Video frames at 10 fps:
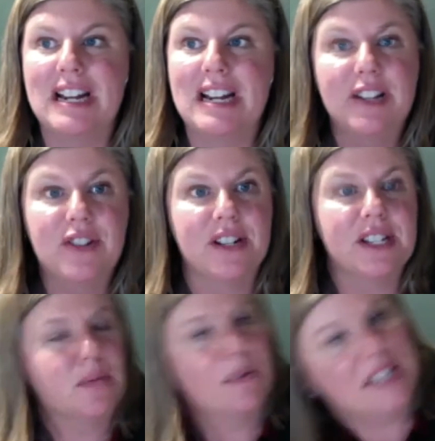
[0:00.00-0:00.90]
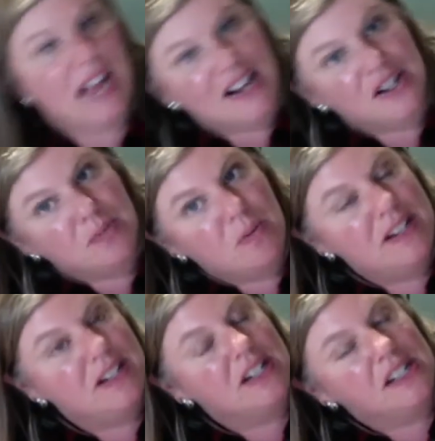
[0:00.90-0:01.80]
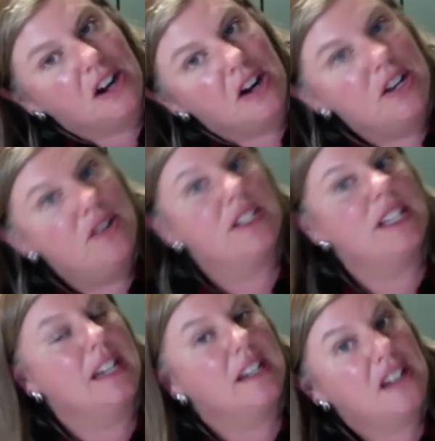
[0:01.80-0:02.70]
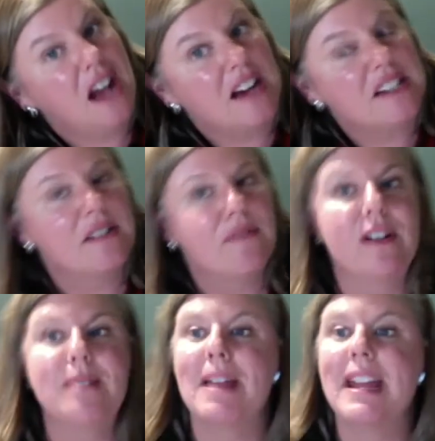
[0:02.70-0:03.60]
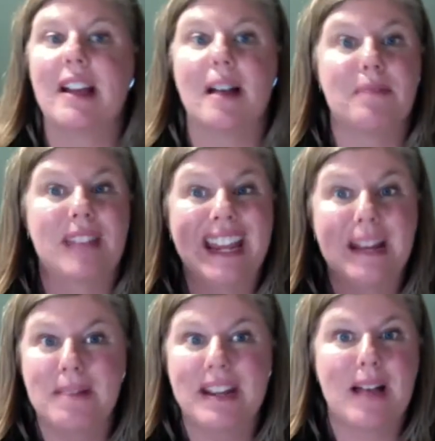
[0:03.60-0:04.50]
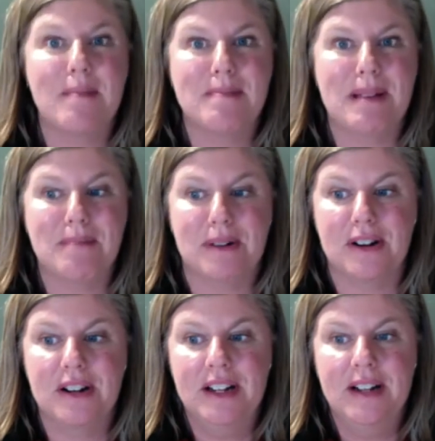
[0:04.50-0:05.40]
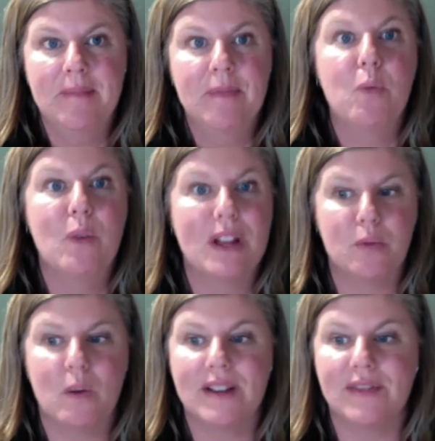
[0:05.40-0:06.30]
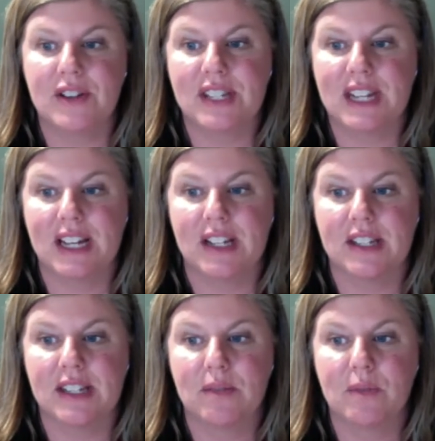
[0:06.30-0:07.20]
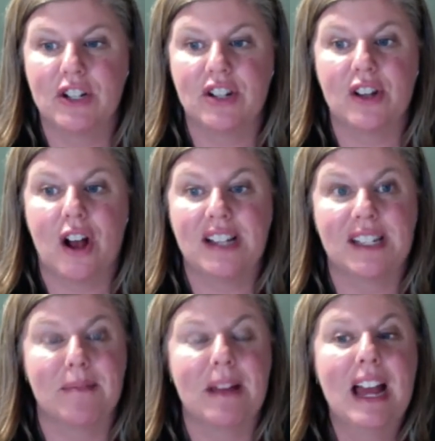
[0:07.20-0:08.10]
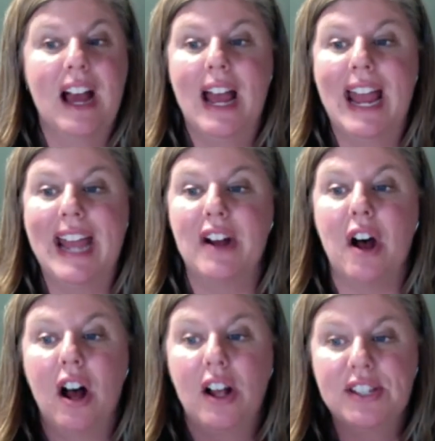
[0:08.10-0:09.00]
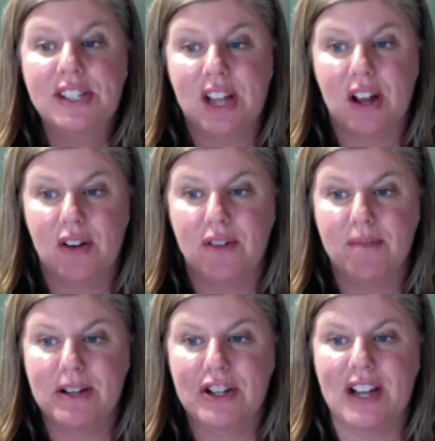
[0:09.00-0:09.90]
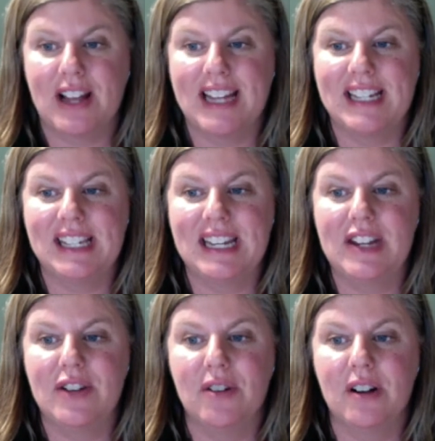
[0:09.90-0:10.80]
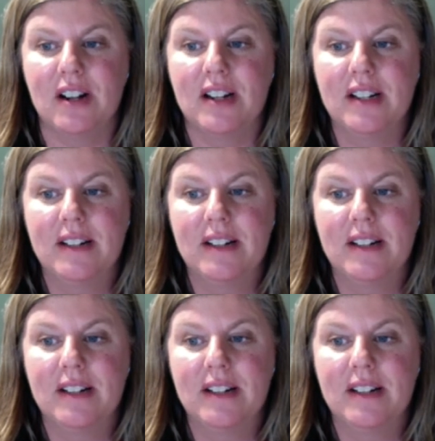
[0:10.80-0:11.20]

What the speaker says: interest was, I just want to start using toxin-free makeup, they can become a member with one of those kits, which is awesome. And also, Michelle, I see your